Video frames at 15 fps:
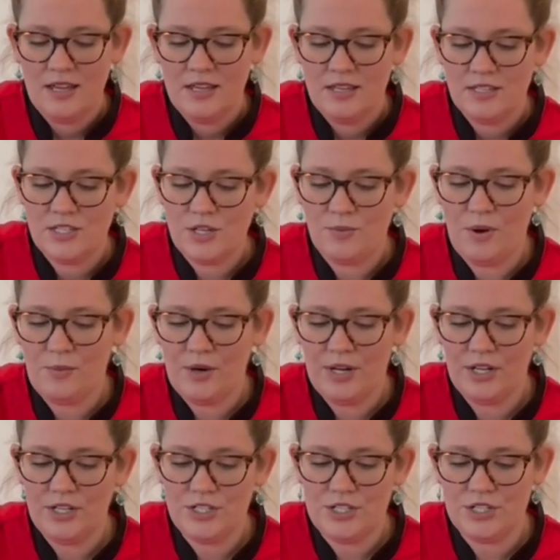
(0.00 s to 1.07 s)
So what we're
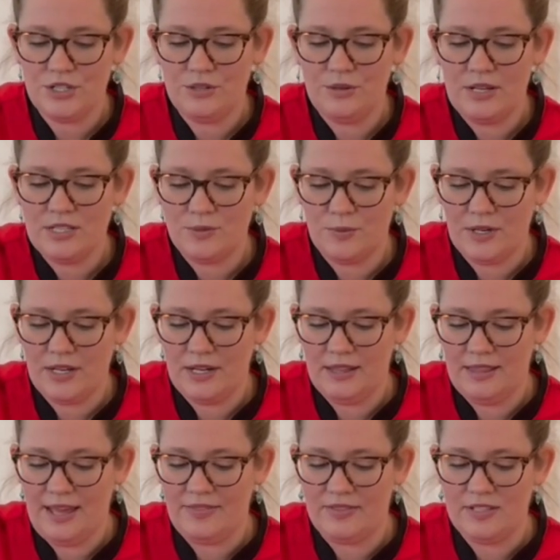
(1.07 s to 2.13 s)
gonna do is we're gonna
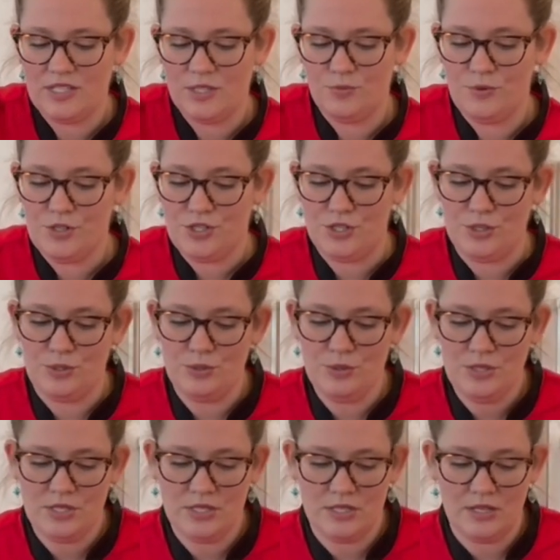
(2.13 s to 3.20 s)
let this
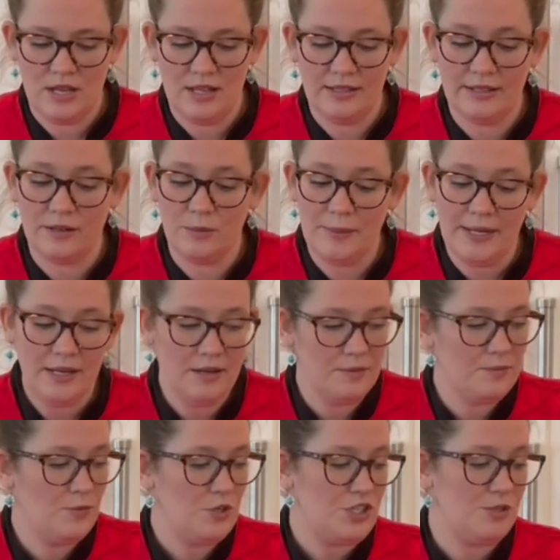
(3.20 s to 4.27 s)
reduce a little bit,
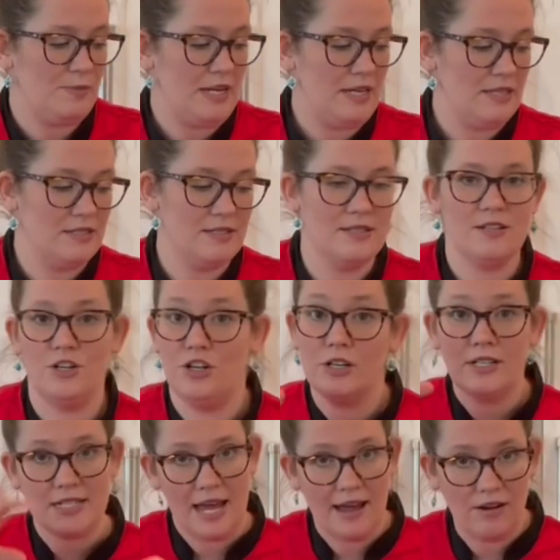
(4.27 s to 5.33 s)
which means
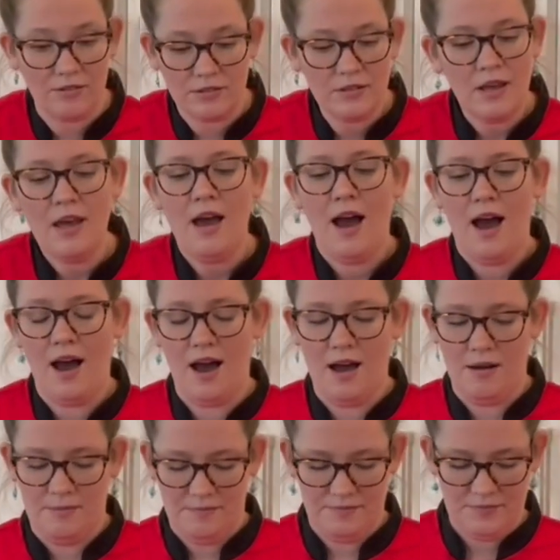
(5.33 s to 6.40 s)
cook down.
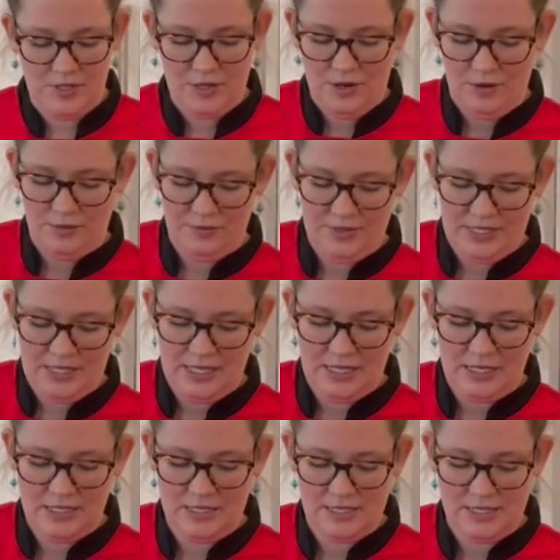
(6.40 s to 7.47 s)
You know, the
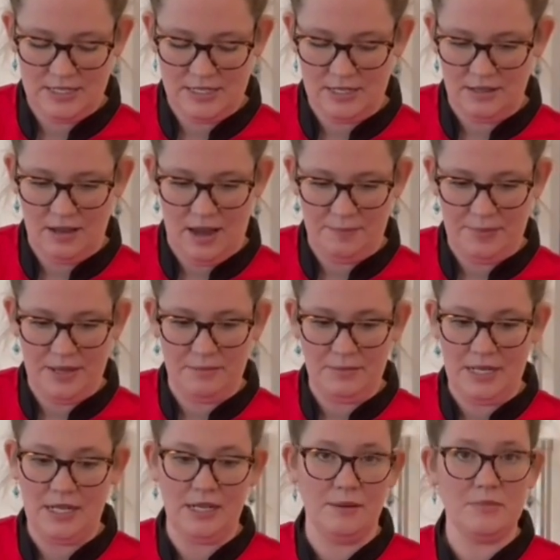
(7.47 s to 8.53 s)
heat is still up at
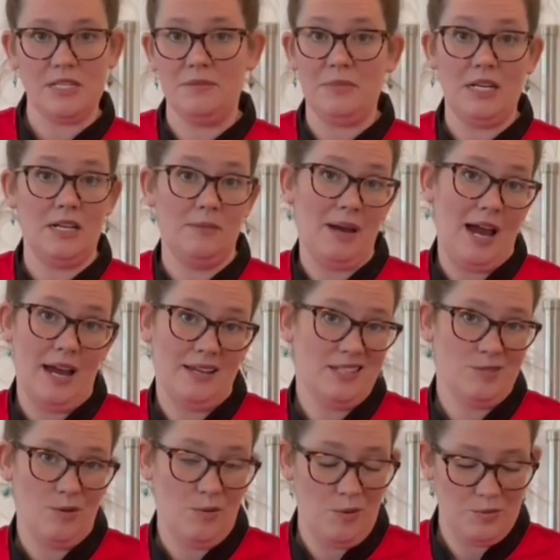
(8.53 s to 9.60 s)
medium to medium high,
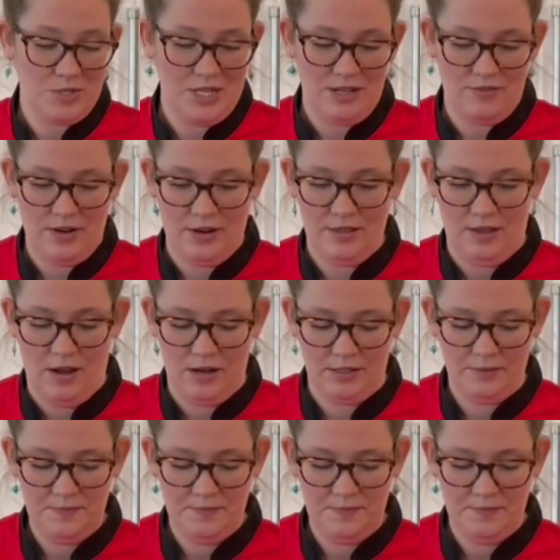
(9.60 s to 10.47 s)
so it won't take very long.